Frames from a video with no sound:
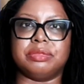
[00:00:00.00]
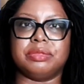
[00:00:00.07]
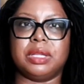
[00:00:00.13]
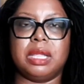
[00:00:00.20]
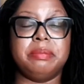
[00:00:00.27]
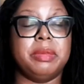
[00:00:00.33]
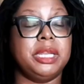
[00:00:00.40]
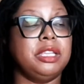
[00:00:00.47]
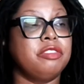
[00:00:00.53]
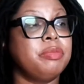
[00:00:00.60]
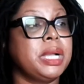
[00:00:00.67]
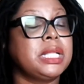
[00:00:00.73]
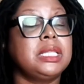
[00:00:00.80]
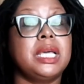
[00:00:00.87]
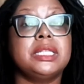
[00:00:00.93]
And many of my
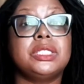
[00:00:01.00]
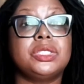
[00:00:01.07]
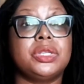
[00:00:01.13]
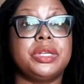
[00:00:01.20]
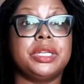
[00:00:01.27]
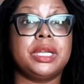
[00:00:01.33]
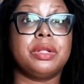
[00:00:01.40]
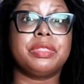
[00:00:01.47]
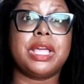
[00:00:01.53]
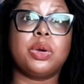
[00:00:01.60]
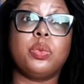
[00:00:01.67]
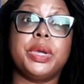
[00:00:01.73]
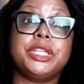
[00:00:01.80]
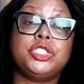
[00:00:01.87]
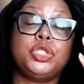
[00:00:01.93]
clients started out that
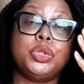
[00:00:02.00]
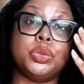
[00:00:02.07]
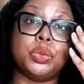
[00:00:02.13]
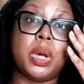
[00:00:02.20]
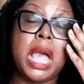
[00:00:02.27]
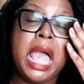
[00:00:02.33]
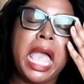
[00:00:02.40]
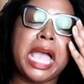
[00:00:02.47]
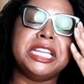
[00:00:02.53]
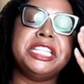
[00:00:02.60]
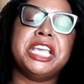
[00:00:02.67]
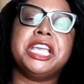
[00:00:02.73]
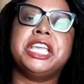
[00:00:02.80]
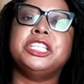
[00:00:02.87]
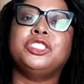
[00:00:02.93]
way too. And
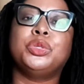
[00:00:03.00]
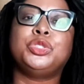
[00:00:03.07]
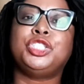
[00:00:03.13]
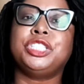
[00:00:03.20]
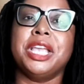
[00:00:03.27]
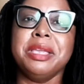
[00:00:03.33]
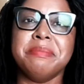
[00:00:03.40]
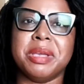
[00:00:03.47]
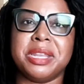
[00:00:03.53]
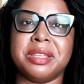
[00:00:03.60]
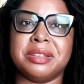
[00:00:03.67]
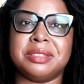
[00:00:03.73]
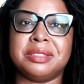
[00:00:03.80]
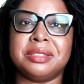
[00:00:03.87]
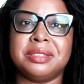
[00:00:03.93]
there ain't no shame in
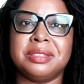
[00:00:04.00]
it.